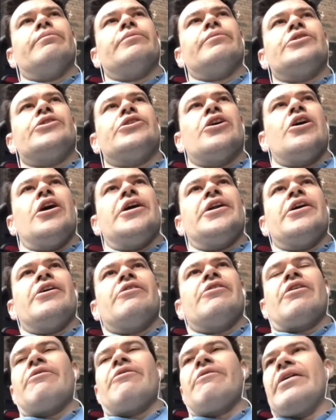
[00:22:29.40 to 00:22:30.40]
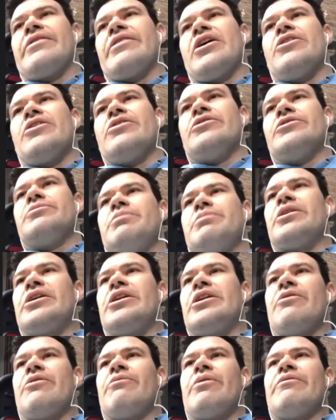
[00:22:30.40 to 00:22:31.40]
China around those, but
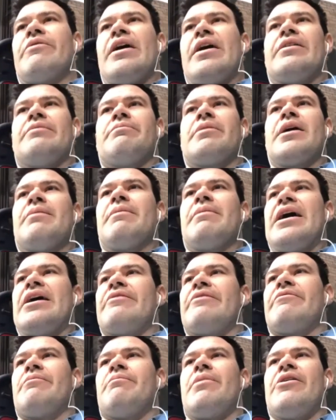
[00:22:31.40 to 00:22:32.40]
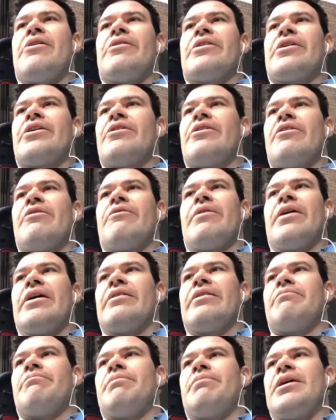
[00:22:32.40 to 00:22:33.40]
we've had them come out of America
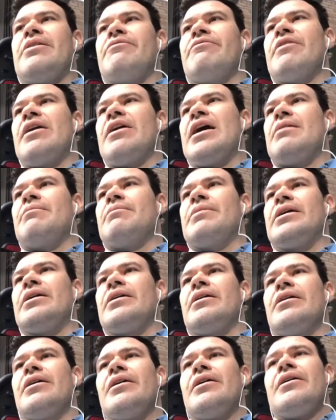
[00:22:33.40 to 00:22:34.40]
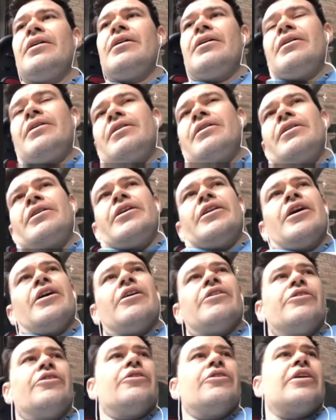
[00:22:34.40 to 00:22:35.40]
around pig farming.
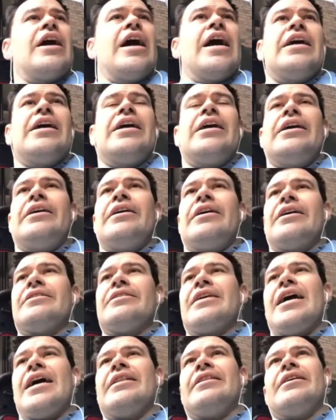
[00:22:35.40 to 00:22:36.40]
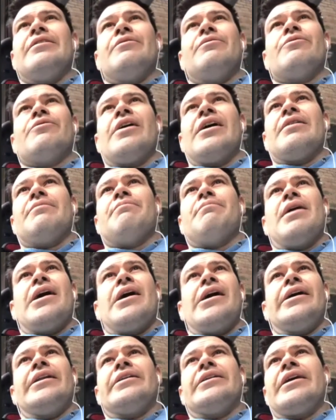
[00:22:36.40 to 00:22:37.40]
UK has had that around
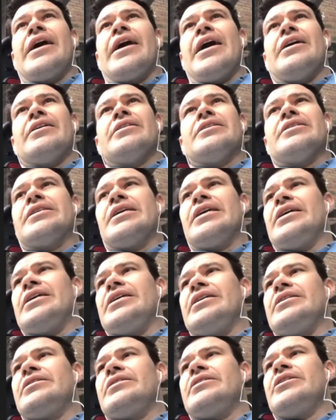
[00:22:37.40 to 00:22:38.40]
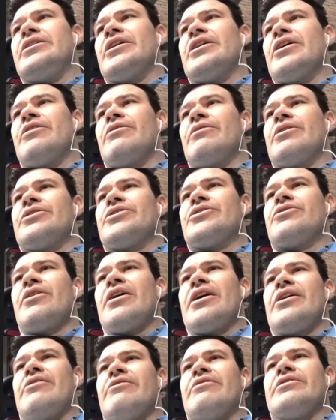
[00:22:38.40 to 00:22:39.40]
mad cow disease.
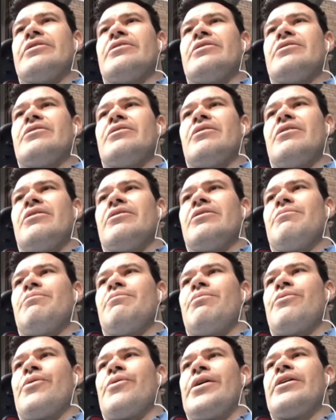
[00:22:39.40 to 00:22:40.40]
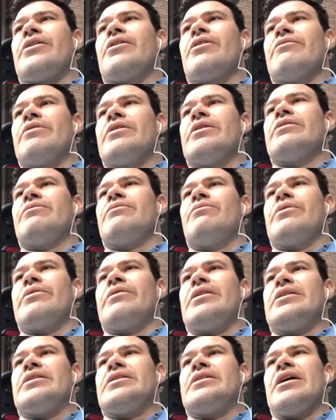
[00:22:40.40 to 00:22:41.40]
Australia is on the brink of it with
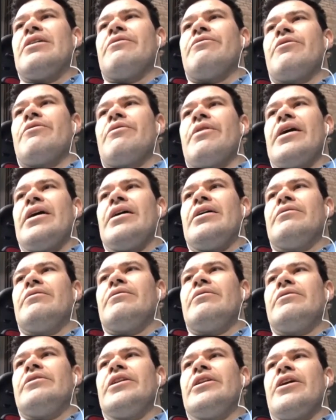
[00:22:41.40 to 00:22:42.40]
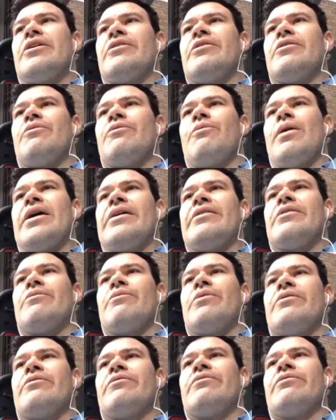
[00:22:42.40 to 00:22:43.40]
this stuff around the way that
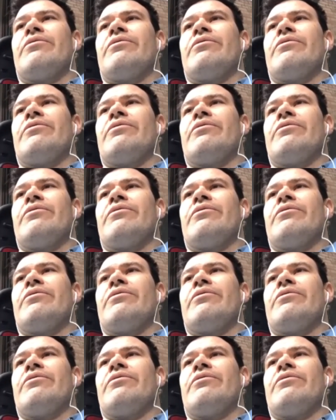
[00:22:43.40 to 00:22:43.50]
we've